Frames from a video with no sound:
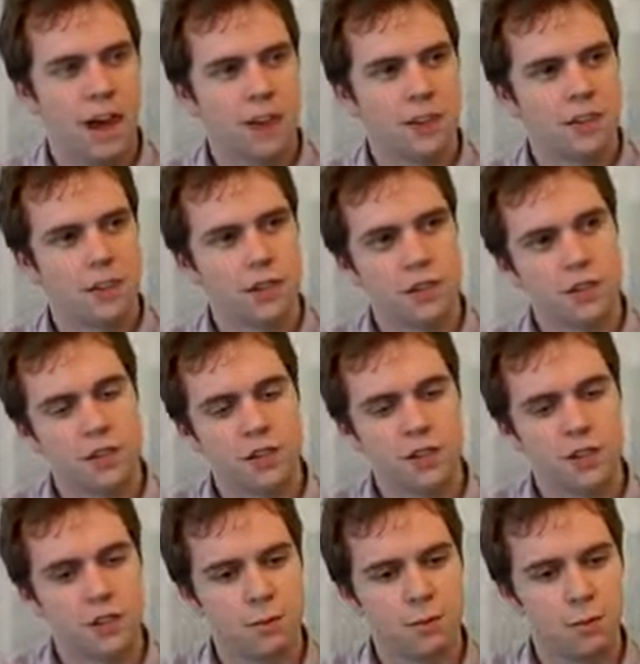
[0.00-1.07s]

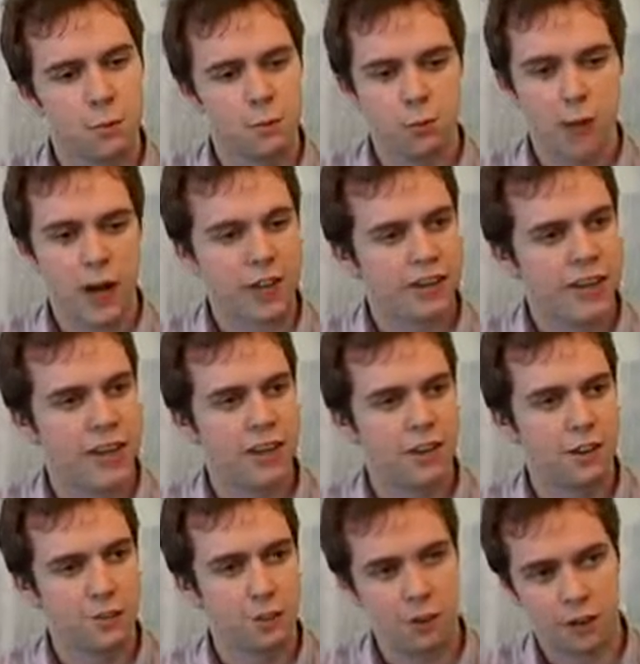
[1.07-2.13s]
students
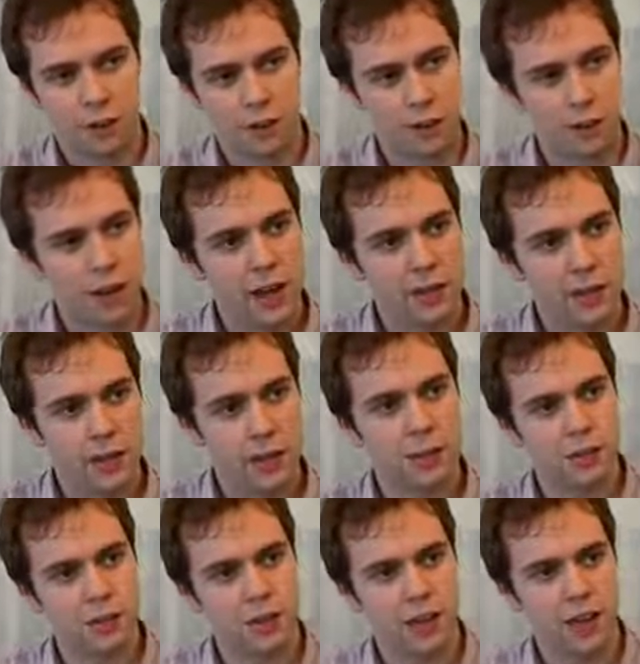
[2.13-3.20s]
partake throughout the
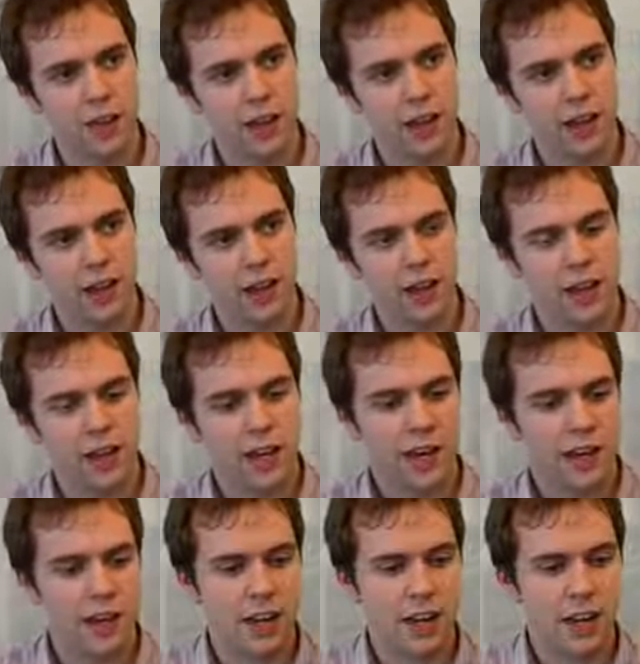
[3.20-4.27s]
course of a year
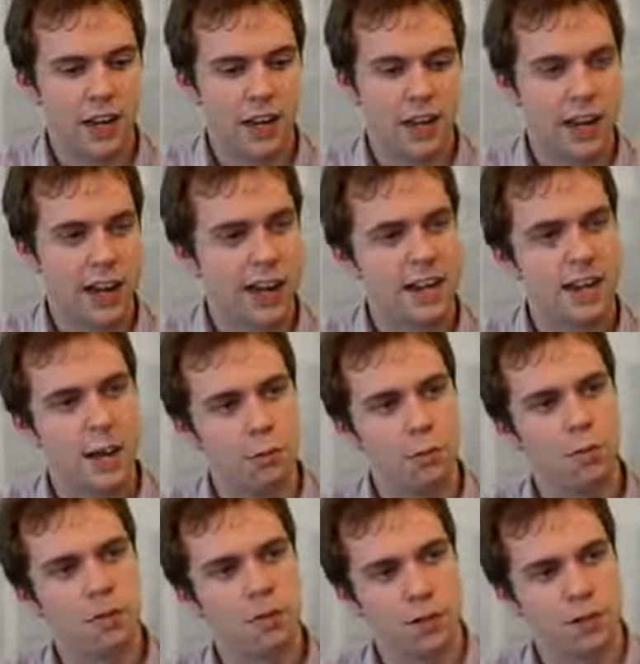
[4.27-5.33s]
in any
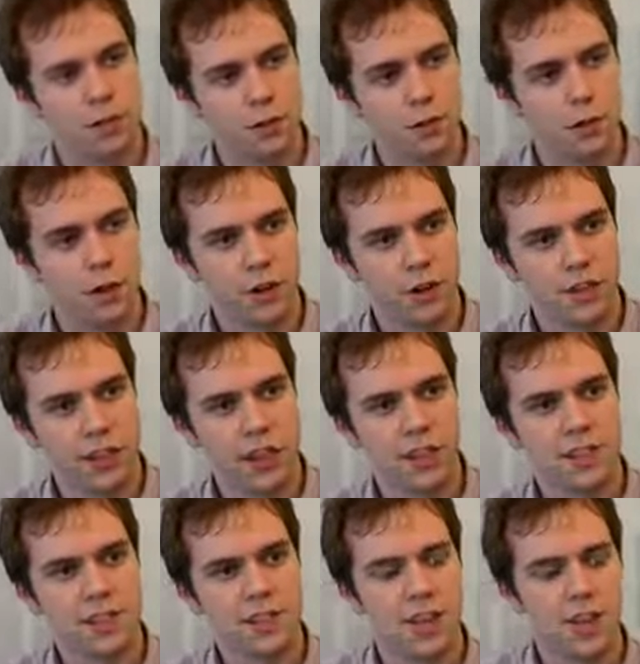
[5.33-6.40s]
number of different
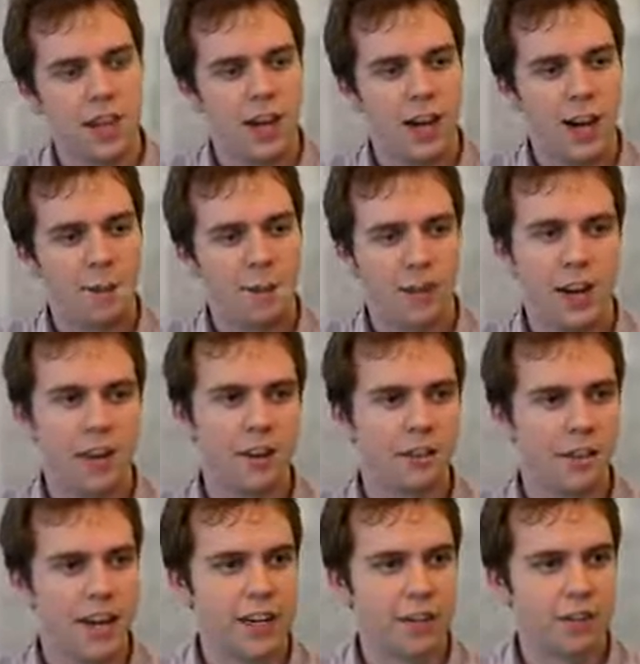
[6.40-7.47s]
projects, and they can
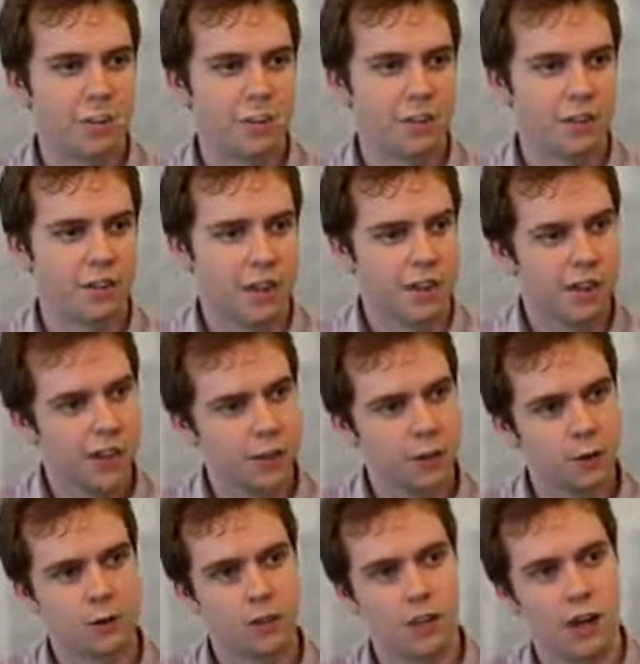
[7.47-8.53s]
range from sort of a clinical
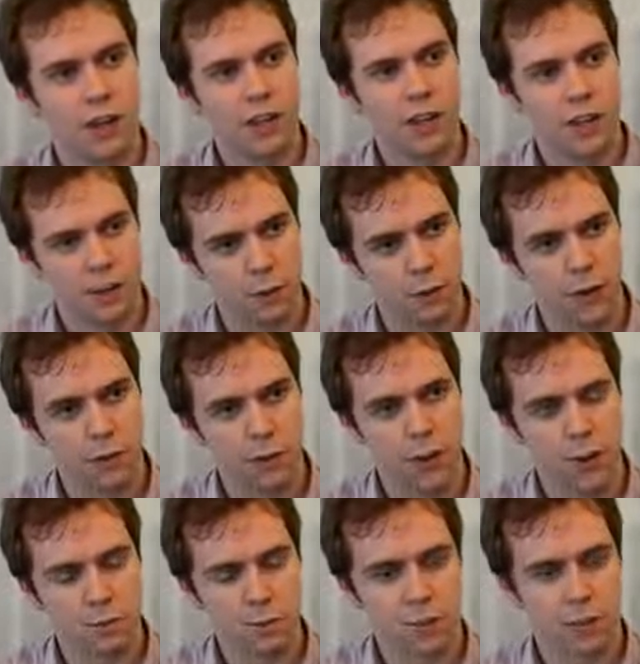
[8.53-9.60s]
trial like the one that
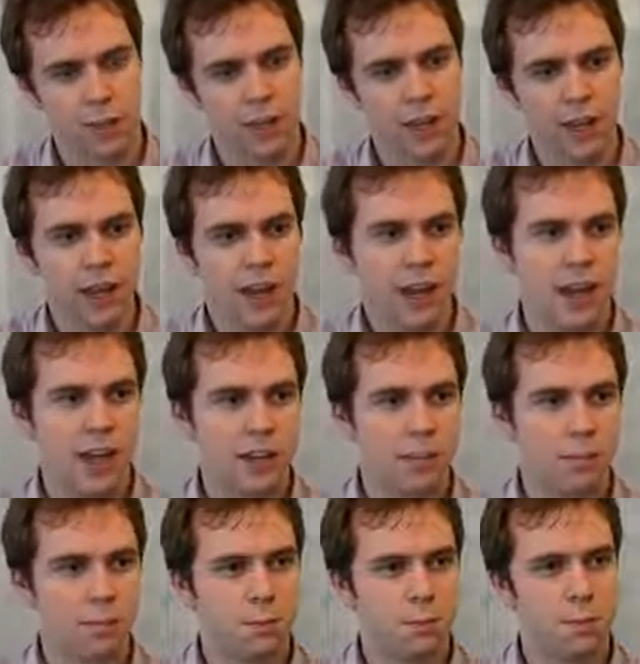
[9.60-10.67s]
I'm doing
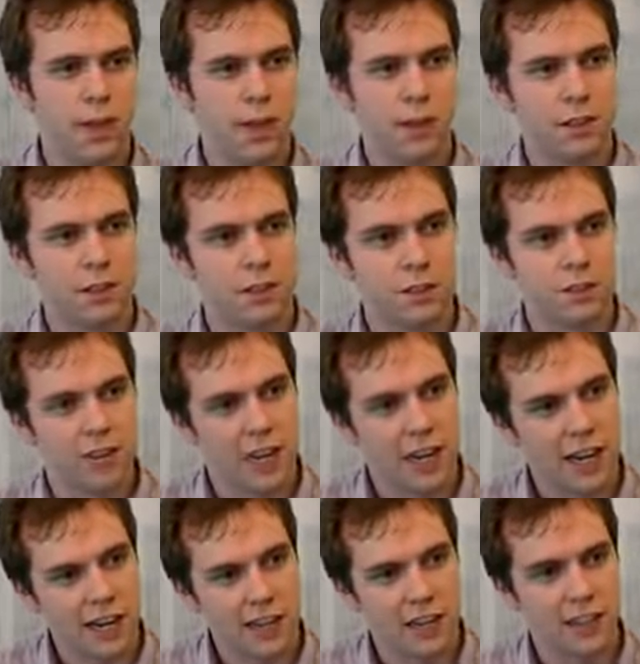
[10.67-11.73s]
to sort of
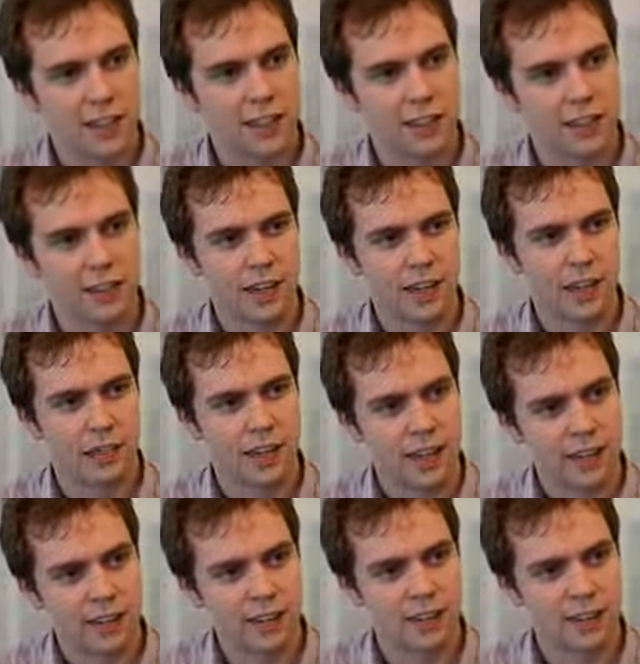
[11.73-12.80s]
data collecting, data
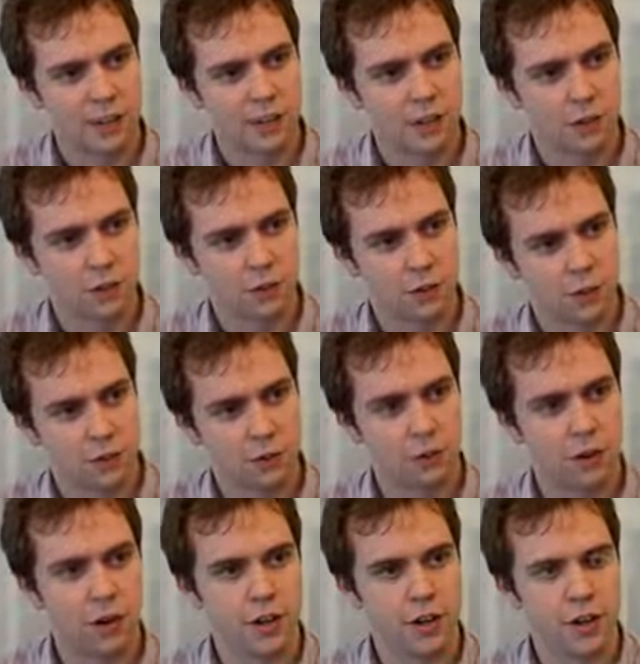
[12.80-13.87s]
analysis sorts of
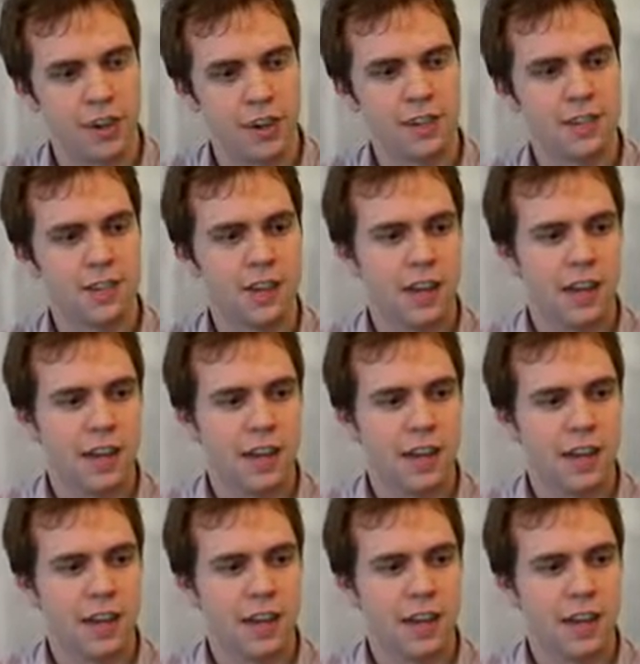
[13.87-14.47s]
projects.